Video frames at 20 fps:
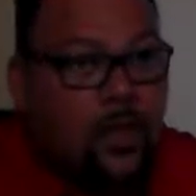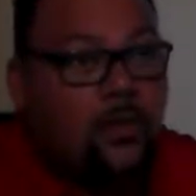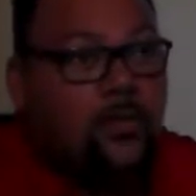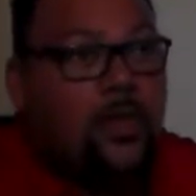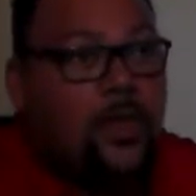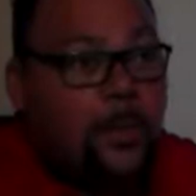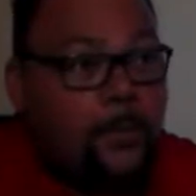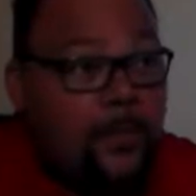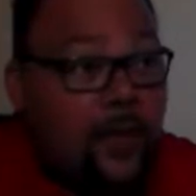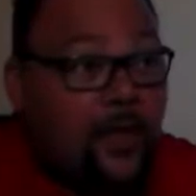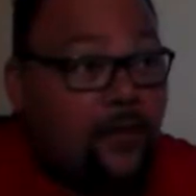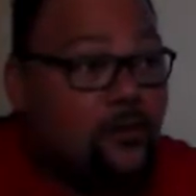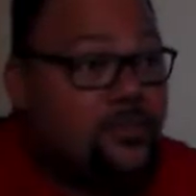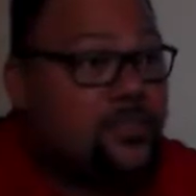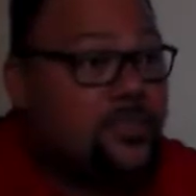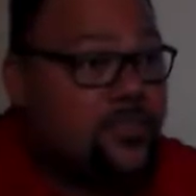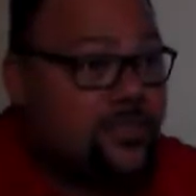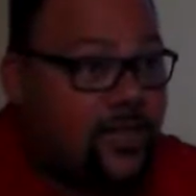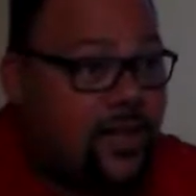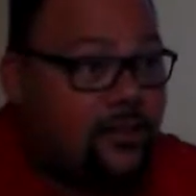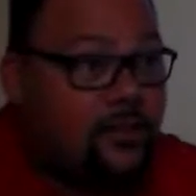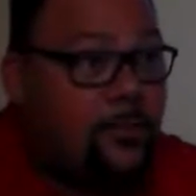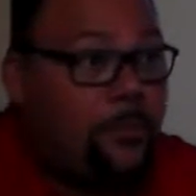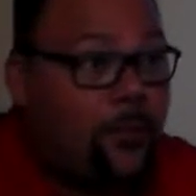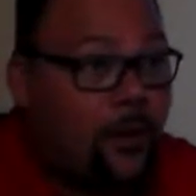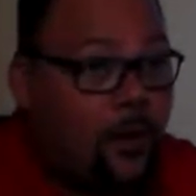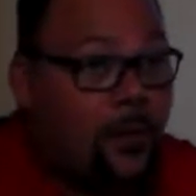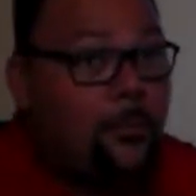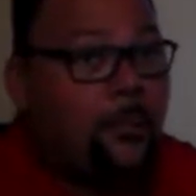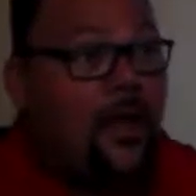The impellers inside the
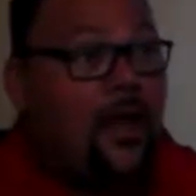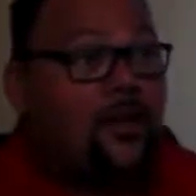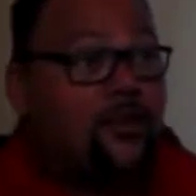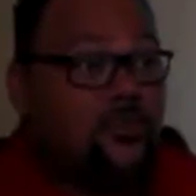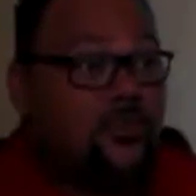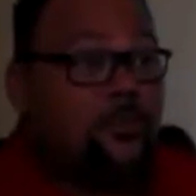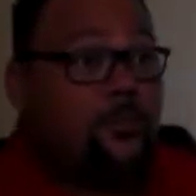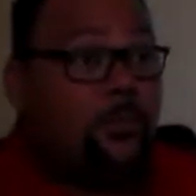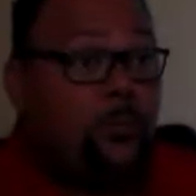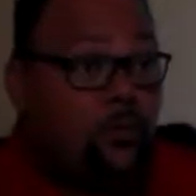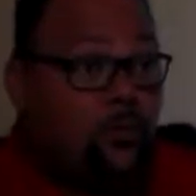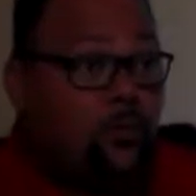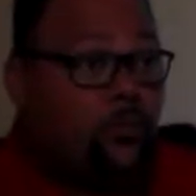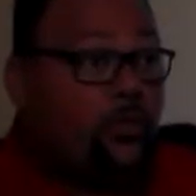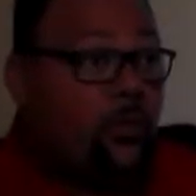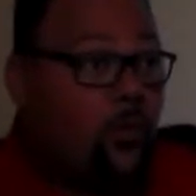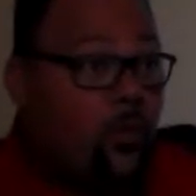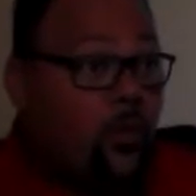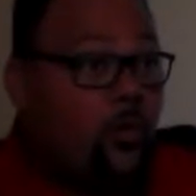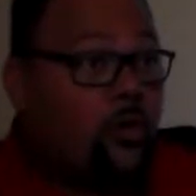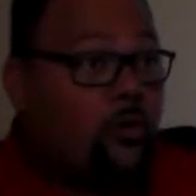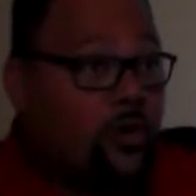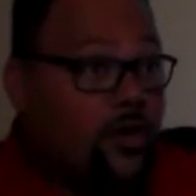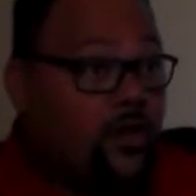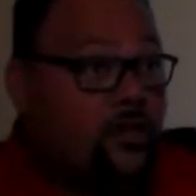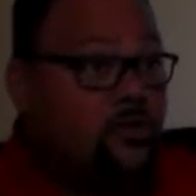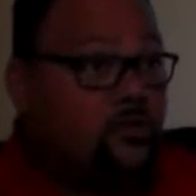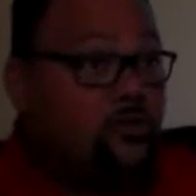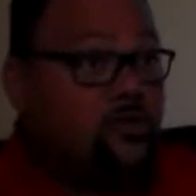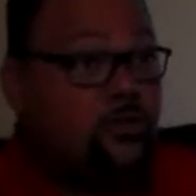pump actually pull the water
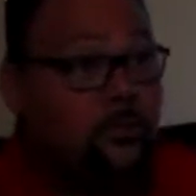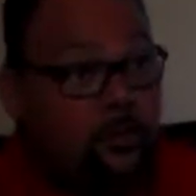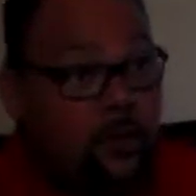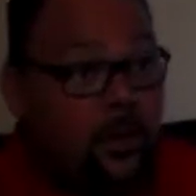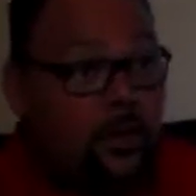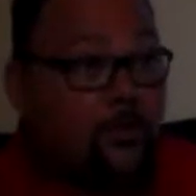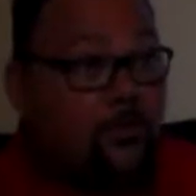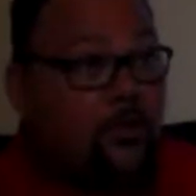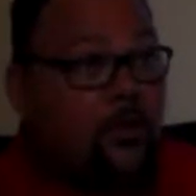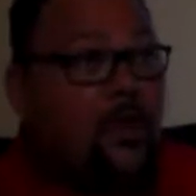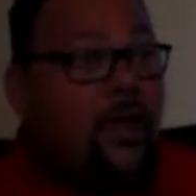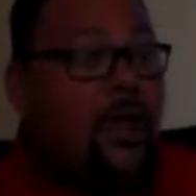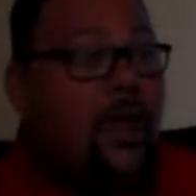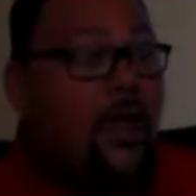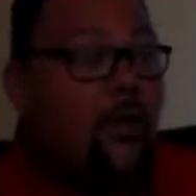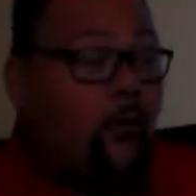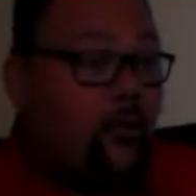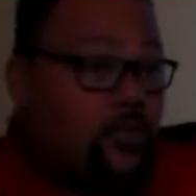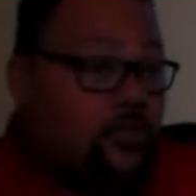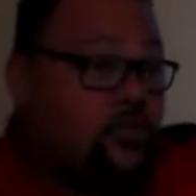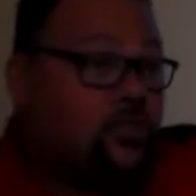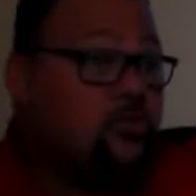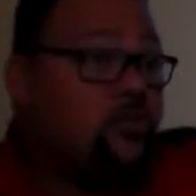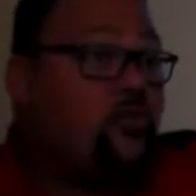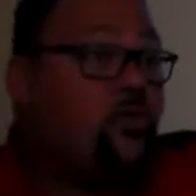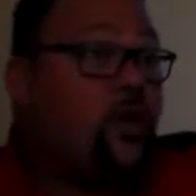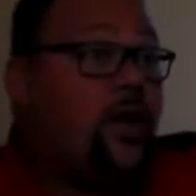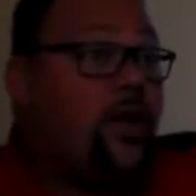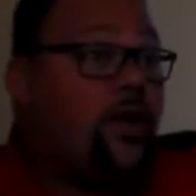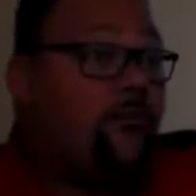into the pump, and once you
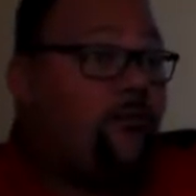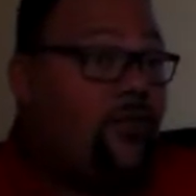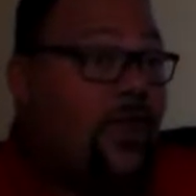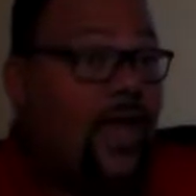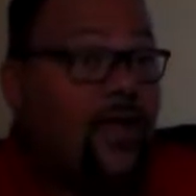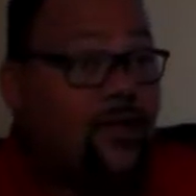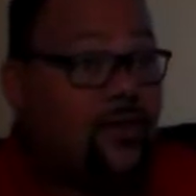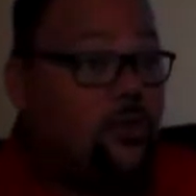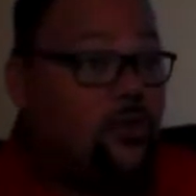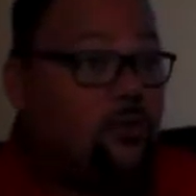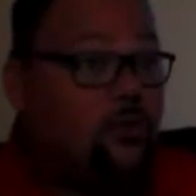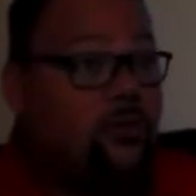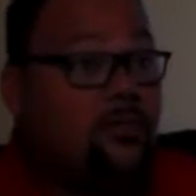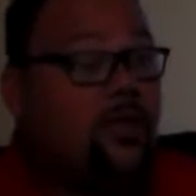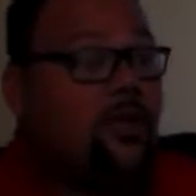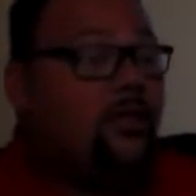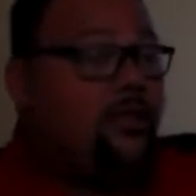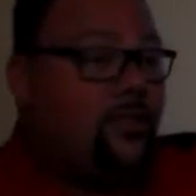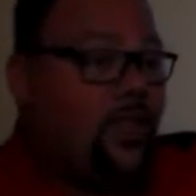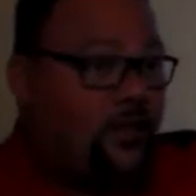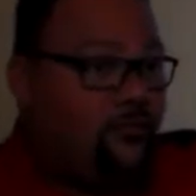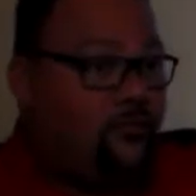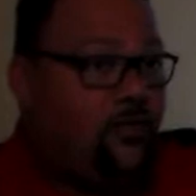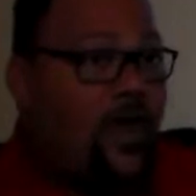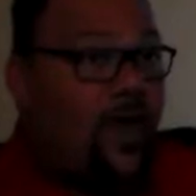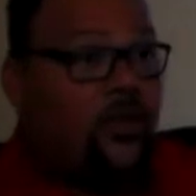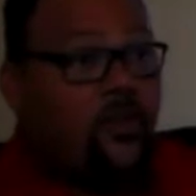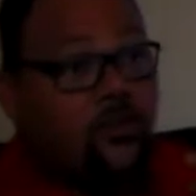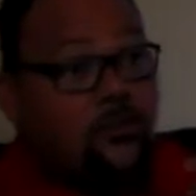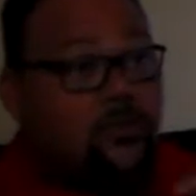create a vacuum, that
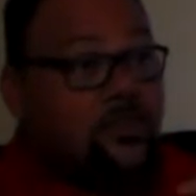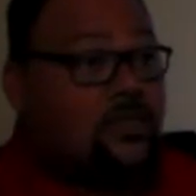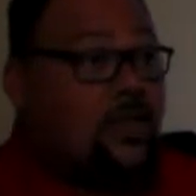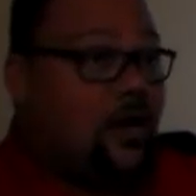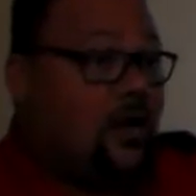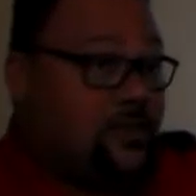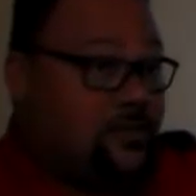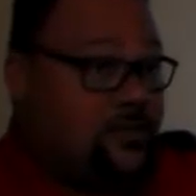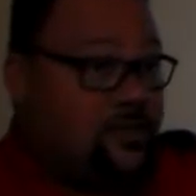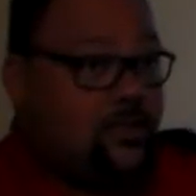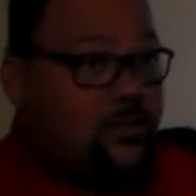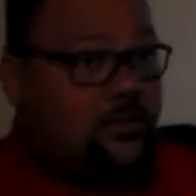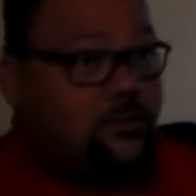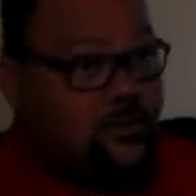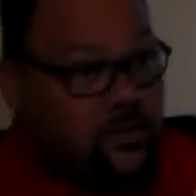vacuum is constant.